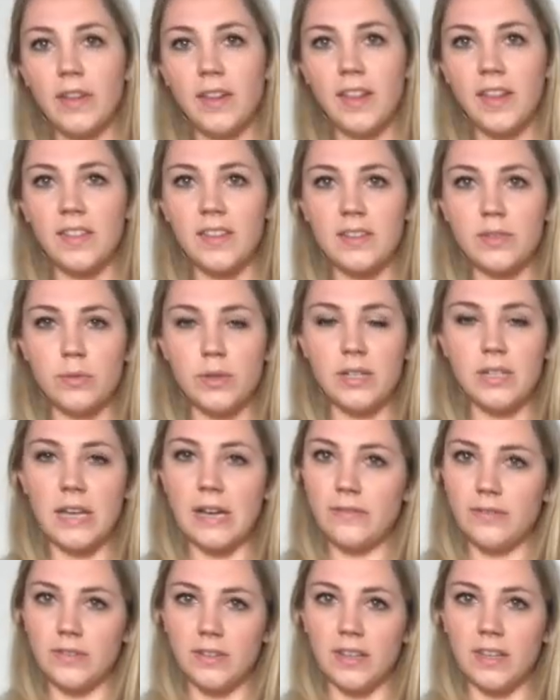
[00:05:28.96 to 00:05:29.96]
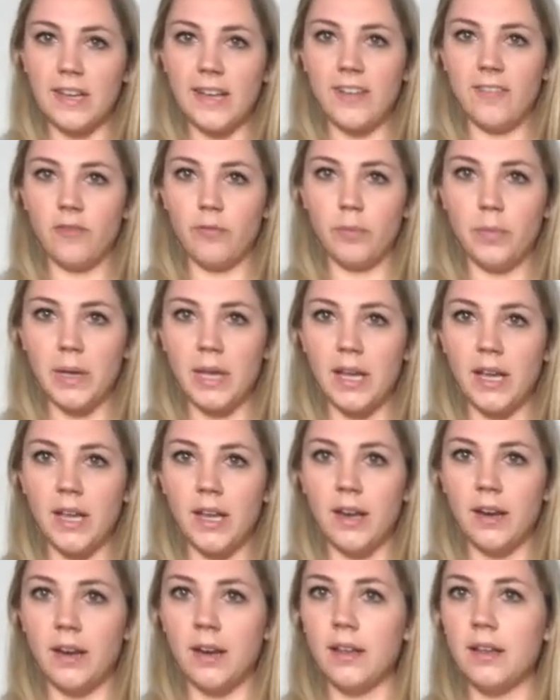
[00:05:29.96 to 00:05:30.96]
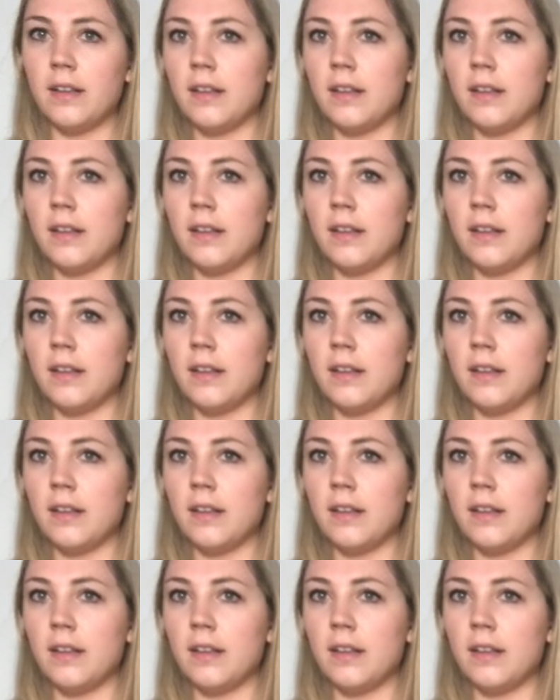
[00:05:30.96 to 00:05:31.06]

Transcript: feel like this would definitely have been